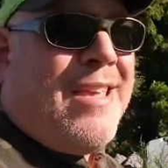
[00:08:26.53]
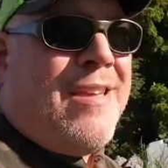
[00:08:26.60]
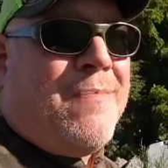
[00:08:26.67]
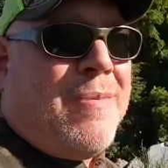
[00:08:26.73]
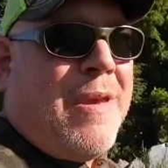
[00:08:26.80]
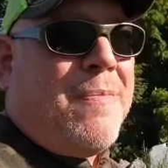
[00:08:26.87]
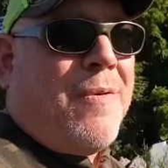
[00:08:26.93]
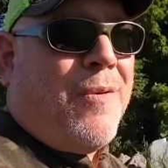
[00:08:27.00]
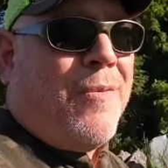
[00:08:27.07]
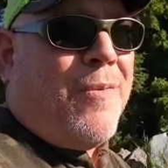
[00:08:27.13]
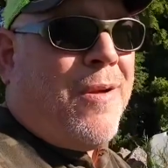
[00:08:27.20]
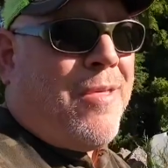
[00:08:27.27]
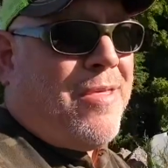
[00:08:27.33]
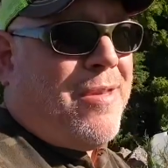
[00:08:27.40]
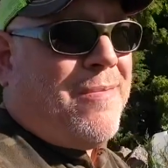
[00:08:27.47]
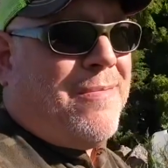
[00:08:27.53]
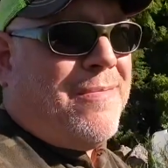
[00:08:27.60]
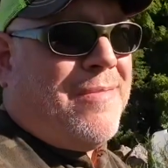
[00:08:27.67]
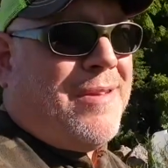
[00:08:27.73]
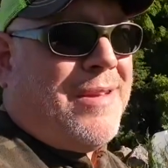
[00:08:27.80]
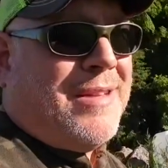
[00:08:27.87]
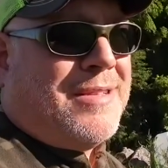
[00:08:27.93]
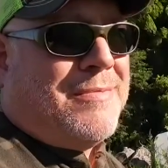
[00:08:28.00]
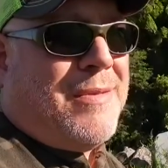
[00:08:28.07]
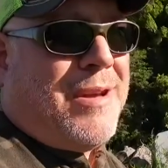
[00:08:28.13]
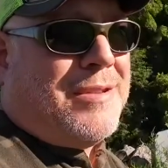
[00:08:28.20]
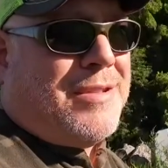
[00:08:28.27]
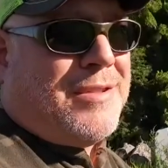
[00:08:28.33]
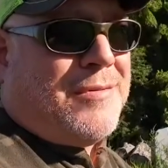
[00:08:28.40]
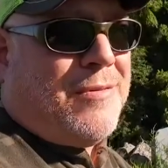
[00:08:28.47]
people want them as
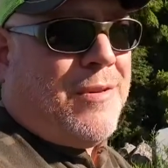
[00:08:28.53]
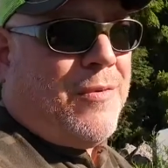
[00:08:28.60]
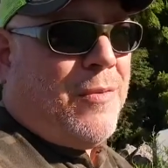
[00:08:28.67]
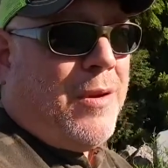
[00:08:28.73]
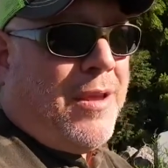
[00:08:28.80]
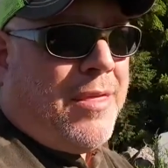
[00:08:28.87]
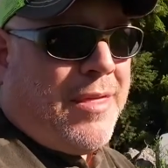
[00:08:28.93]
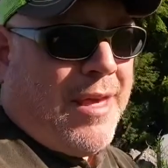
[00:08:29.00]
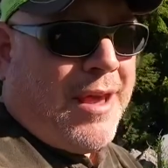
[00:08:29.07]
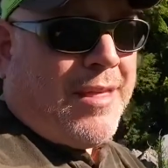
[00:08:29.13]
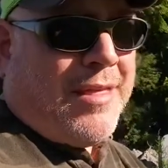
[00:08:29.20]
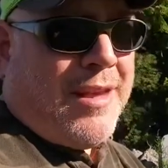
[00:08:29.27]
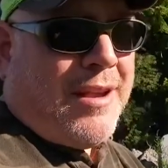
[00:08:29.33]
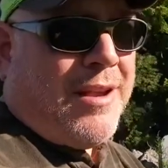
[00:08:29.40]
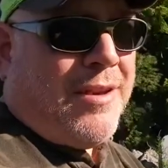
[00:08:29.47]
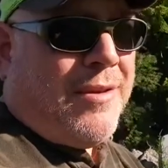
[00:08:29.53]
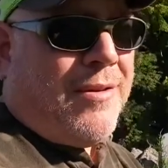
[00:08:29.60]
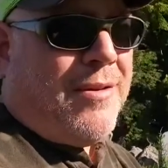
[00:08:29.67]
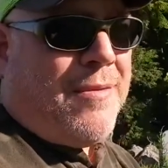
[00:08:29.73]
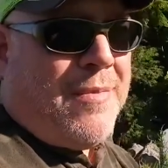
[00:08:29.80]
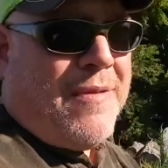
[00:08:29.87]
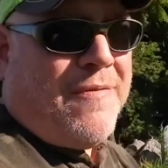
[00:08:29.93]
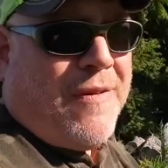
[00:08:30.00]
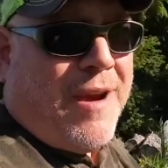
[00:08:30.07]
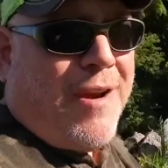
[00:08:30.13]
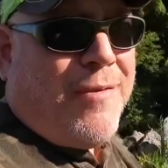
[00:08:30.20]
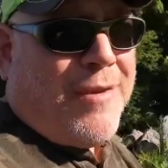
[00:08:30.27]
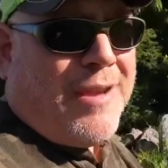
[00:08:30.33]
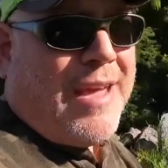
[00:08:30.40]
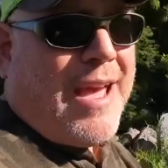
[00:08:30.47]
much as what we think they do. I mean,
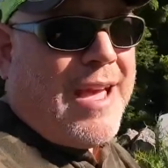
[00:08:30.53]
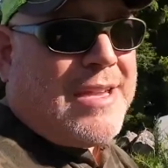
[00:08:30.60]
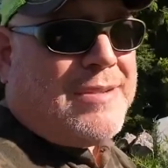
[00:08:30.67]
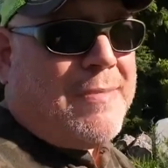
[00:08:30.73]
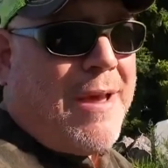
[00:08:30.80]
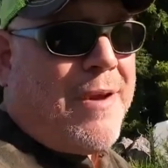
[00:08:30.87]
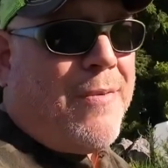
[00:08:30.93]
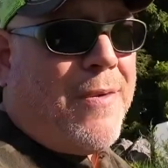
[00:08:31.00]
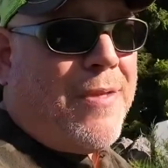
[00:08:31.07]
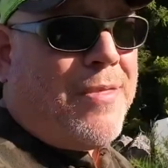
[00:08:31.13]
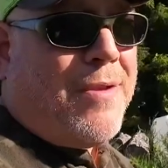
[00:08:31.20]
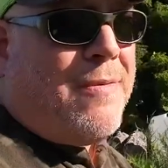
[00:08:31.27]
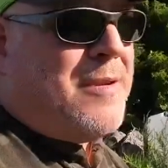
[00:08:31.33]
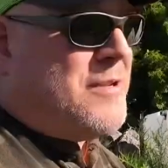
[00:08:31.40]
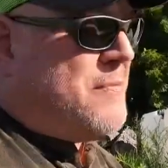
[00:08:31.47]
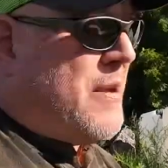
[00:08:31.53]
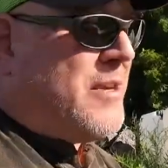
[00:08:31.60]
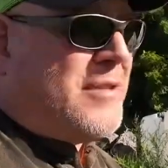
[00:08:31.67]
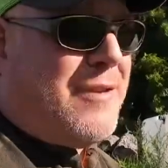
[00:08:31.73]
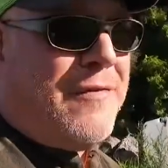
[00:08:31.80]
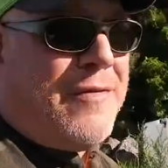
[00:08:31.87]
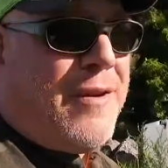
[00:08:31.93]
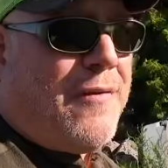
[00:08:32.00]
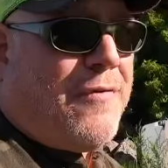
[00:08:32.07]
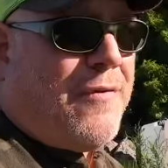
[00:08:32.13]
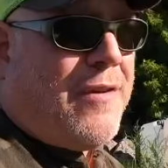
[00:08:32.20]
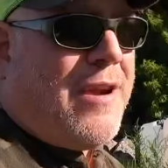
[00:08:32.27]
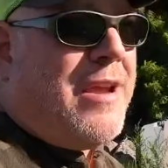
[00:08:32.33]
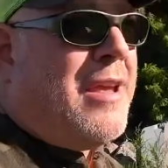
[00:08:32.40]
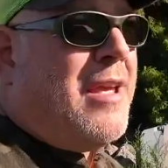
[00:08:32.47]
Firewood guys might want them, especially if they're
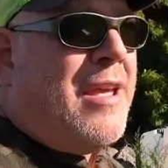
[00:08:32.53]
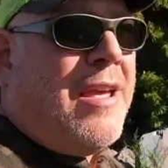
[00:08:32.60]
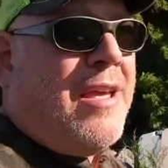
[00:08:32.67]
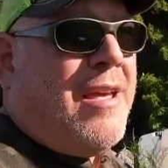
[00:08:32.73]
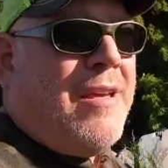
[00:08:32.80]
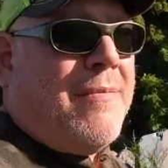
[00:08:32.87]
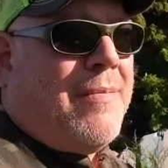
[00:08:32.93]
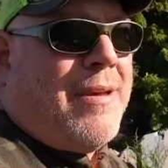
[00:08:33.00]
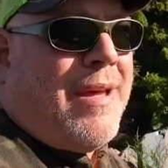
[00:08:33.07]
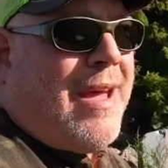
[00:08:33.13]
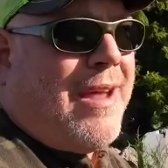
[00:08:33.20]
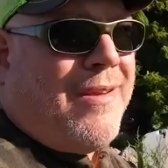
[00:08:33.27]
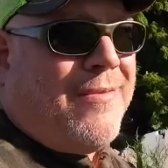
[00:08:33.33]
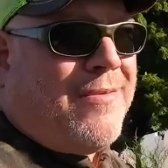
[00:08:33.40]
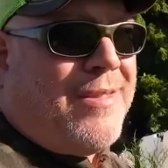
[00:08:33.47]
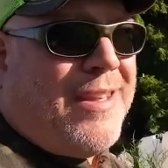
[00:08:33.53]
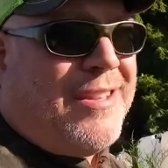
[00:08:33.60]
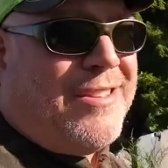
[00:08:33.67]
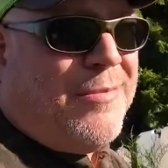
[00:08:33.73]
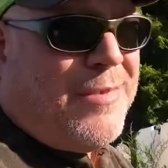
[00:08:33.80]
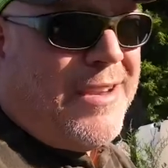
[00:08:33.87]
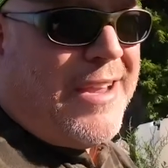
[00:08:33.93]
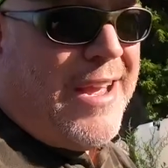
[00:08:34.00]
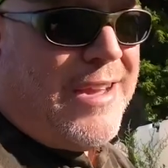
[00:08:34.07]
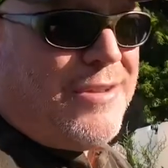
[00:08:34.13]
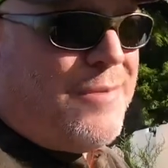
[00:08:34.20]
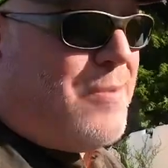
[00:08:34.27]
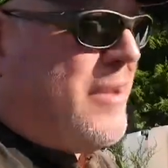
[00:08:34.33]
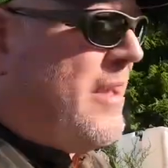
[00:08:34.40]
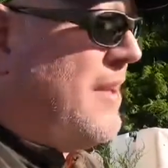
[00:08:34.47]
free, but I don't think too many guys are
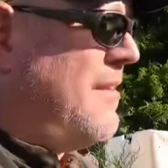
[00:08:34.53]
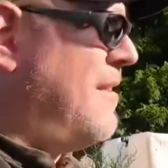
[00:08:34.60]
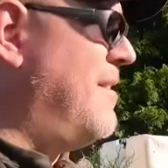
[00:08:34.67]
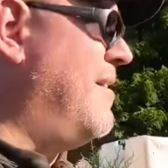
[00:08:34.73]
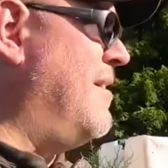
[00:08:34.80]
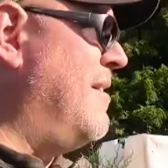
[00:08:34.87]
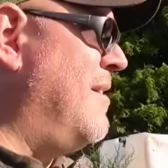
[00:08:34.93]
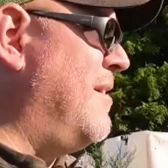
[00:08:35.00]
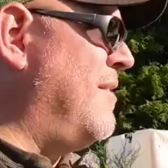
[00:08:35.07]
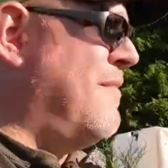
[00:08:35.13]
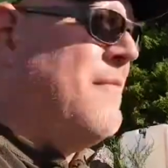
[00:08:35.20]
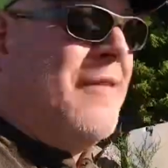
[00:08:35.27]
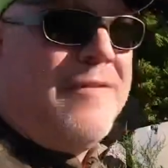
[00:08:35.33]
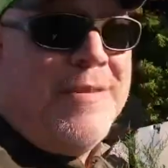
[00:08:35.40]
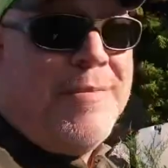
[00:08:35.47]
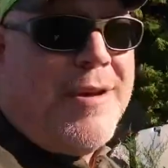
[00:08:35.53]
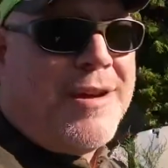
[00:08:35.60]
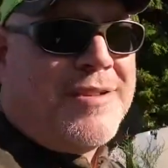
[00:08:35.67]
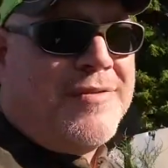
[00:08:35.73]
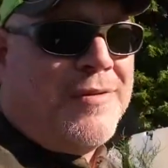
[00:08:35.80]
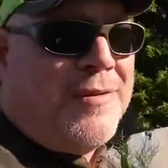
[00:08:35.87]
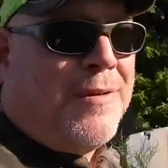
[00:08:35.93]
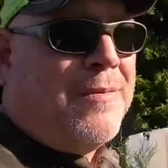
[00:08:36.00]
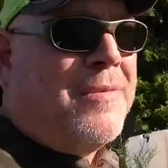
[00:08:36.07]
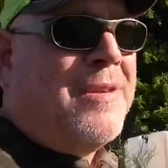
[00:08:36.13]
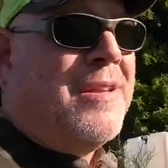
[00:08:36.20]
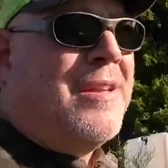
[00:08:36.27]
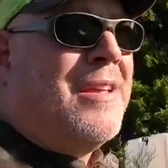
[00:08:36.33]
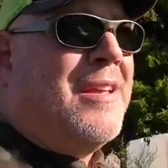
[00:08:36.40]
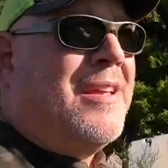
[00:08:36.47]
paying $50 for
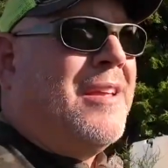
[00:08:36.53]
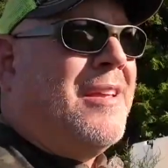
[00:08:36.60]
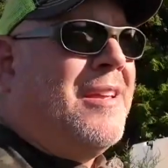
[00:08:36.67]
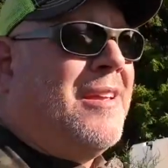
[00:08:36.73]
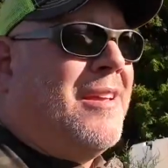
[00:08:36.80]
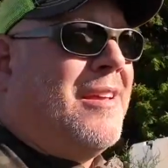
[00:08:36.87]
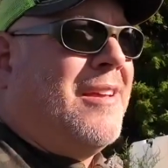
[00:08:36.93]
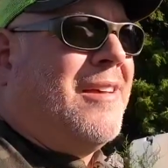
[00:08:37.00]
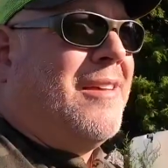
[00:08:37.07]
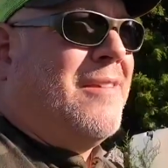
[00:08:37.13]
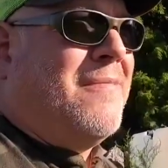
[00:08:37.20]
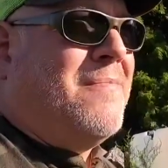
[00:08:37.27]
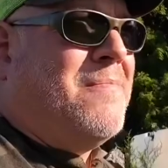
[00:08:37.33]
them.